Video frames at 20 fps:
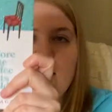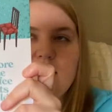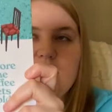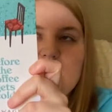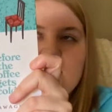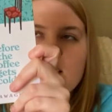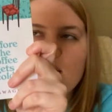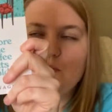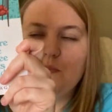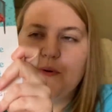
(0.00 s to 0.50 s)

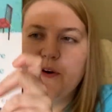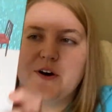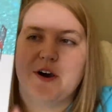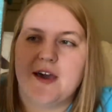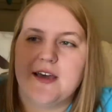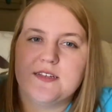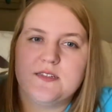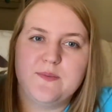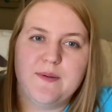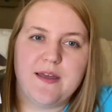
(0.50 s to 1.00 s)
This book
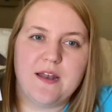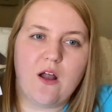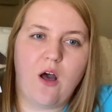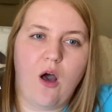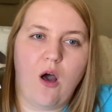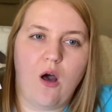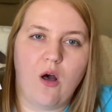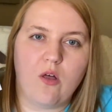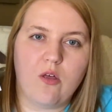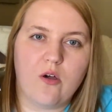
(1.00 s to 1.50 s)
has been
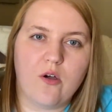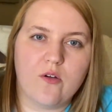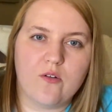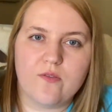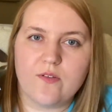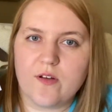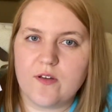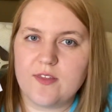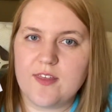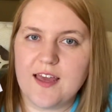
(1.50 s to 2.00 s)
all
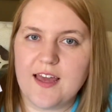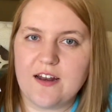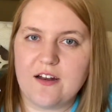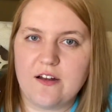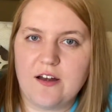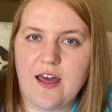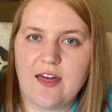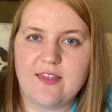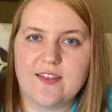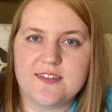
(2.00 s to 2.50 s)
over the internet.